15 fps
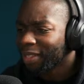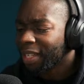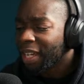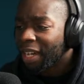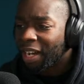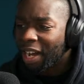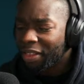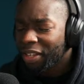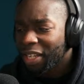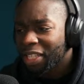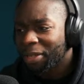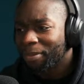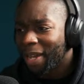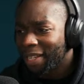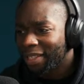I think it's
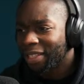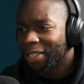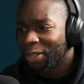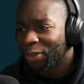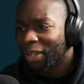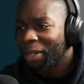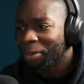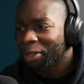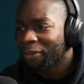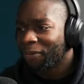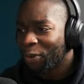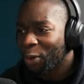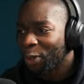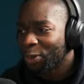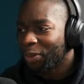amazing to know that I'm just
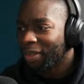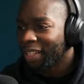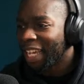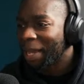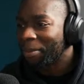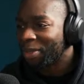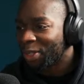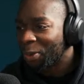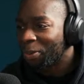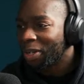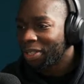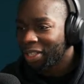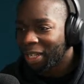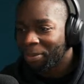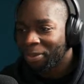focused on the game so
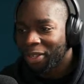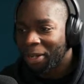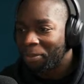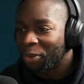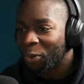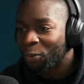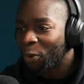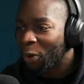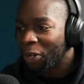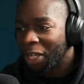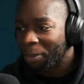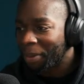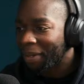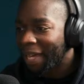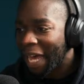much. I'm not worrying
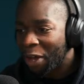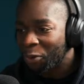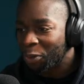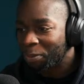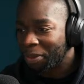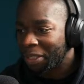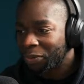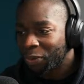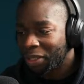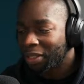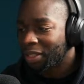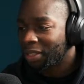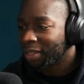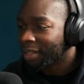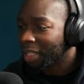about how it was built, which
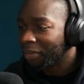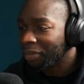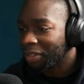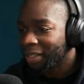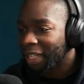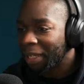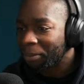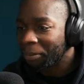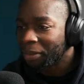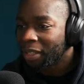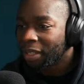is a sign of a good game.